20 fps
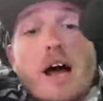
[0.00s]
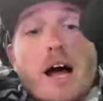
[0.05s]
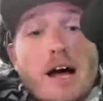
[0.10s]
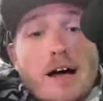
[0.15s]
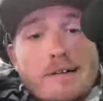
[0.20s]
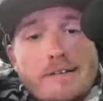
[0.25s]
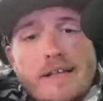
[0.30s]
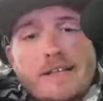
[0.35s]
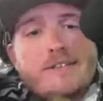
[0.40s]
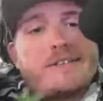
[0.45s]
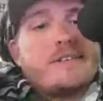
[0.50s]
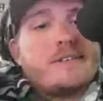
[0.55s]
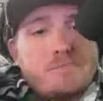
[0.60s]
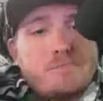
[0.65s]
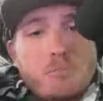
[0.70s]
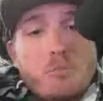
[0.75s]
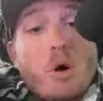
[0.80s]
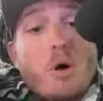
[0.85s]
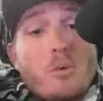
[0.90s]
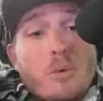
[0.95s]
That's just
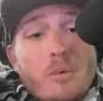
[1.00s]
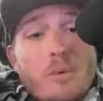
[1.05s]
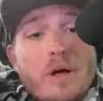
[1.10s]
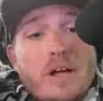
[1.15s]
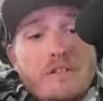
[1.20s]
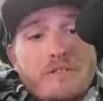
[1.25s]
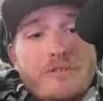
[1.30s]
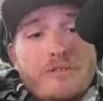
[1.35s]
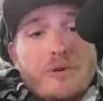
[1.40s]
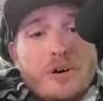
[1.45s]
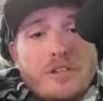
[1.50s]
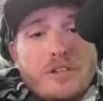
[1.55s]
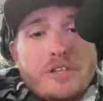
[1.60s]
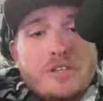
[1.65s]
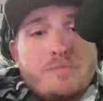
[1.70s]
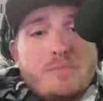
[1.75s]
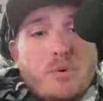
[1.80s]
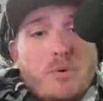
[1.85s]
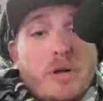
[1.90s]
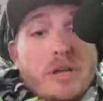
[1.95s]
what we're waiting for at
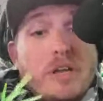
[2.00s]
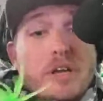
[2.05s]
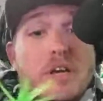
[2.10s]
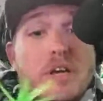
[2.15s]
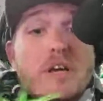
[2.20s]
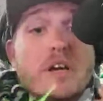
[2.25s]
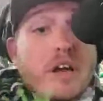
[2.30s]
this point.